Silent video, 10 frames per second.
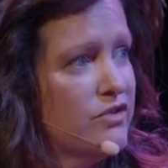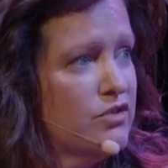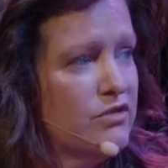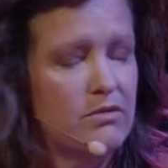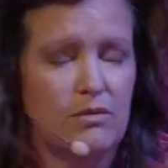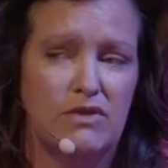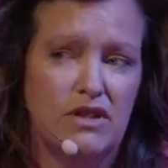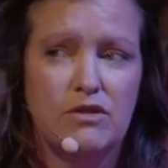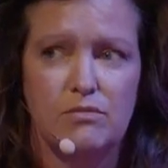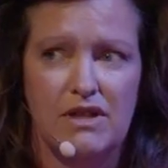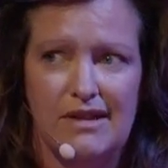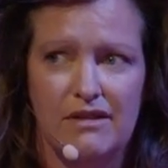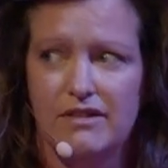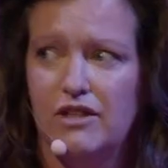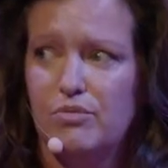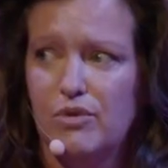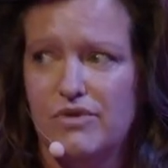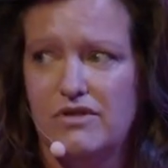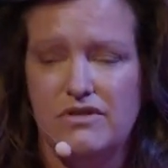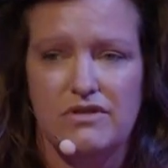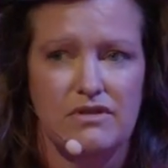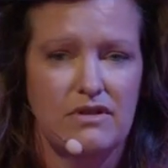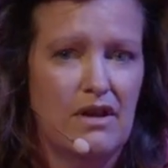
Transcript: So you need to be clear in your proposition.